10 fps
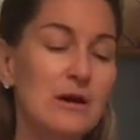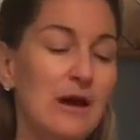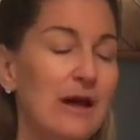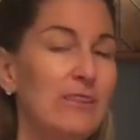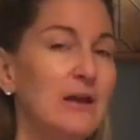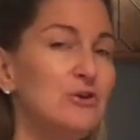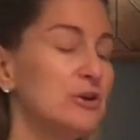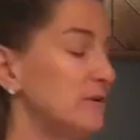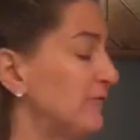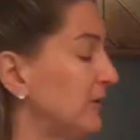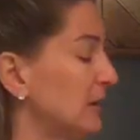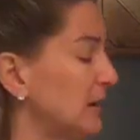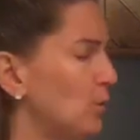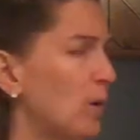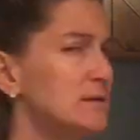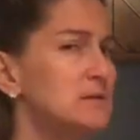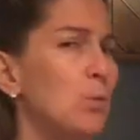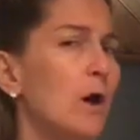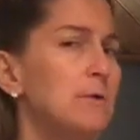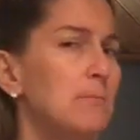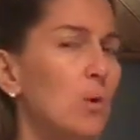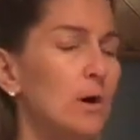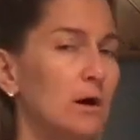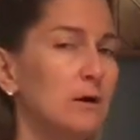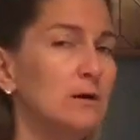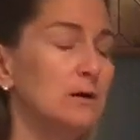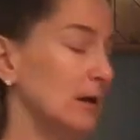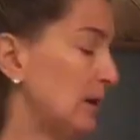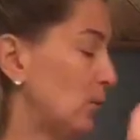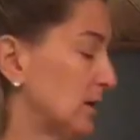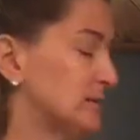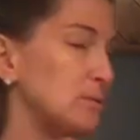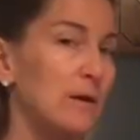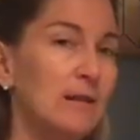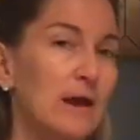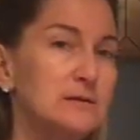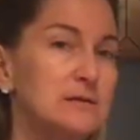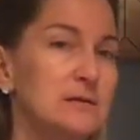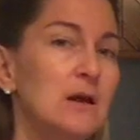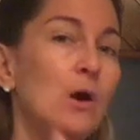And then you're going to fill in what's one more and what's one less.